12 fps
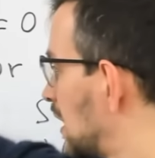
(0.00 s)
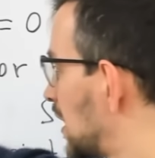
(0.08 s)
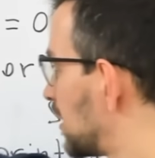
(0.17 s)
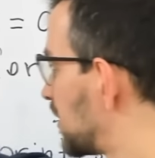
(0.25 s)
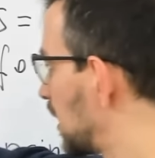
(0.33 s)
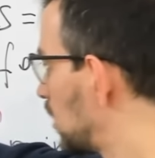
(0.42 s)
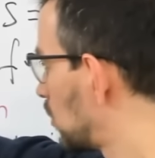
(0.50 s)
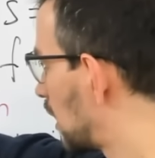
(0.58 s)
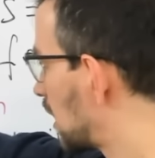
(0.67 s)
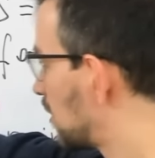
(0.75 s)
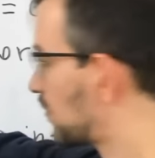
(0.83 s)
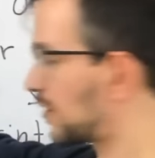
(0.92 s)
then we
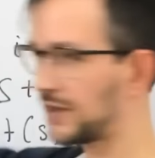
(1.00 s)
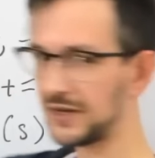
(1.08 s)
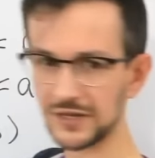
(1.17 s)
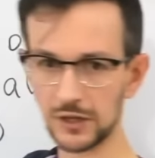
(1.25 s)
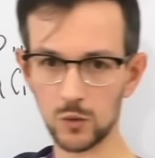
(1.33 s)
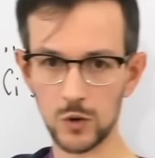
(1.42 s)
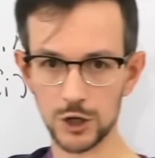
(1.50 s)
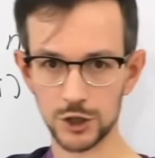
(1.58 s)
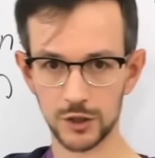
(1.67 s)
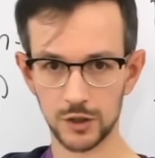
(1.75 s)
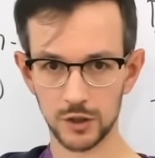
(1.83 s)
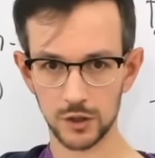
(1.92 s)
have this
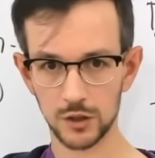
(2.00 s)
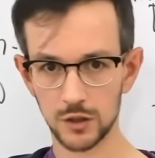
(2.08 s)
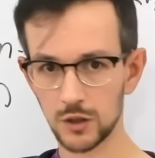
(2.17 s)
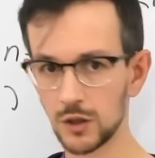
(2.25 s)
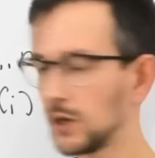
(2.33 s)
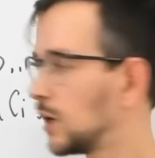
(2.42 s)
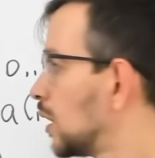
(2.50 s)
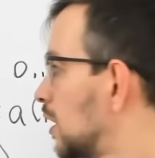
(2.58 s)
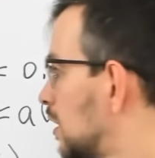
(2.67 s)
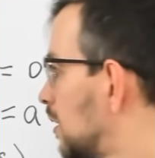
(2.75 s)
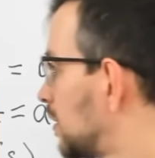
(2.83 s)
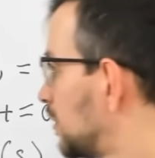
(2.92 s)
equation.
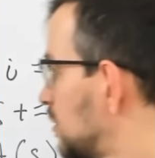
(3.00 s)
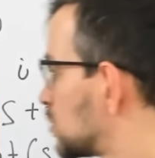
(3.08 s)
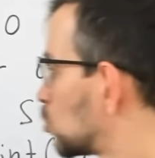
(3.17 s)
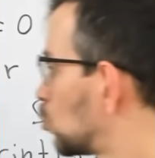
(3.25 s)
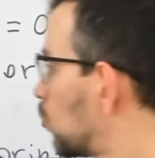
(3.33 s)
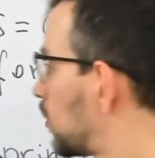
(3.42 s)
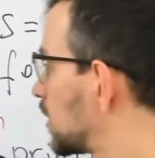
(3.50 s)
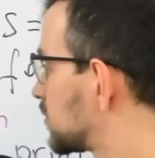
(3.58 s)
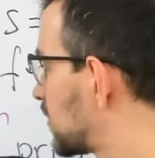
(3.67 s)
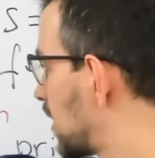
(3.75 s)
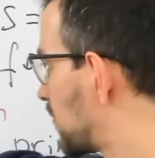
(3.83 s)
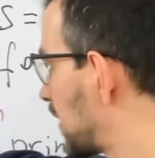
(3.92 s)
This 2 plus
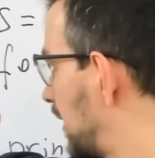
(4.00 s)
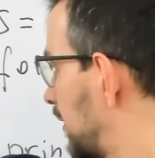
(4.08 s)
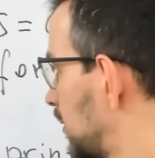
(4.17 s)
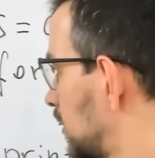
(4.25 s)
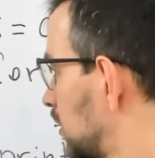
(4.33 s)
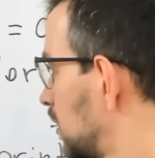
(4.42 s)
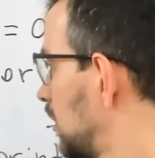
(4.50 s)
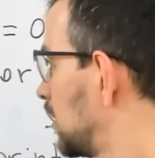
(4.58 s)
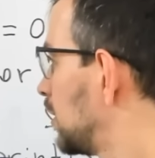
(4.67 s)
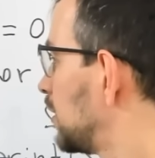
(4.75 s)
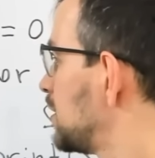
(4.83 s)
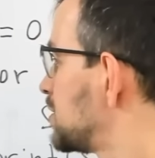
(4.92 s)
5n
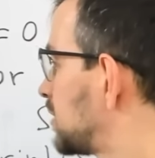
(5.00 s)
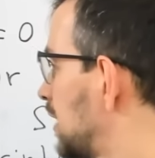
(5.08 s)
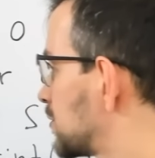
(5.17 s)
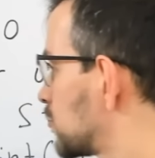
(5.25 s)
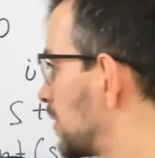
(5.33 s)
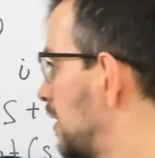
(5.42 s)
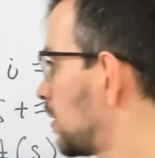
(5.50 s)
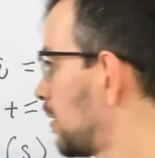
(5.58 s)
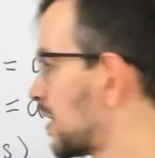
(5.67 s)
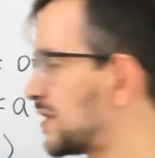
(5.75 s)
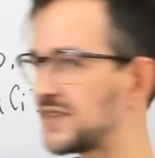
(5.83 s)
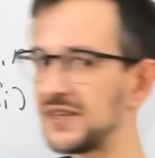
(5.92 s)
is less or equal
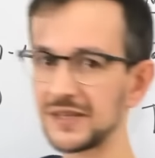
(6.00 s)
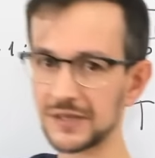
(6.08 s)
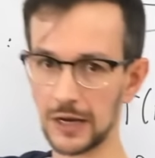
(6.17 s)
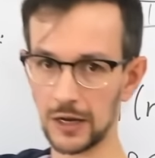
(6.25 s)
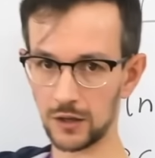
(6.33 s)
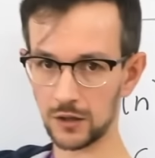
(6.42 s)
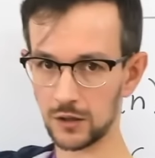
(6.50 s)
than 6n.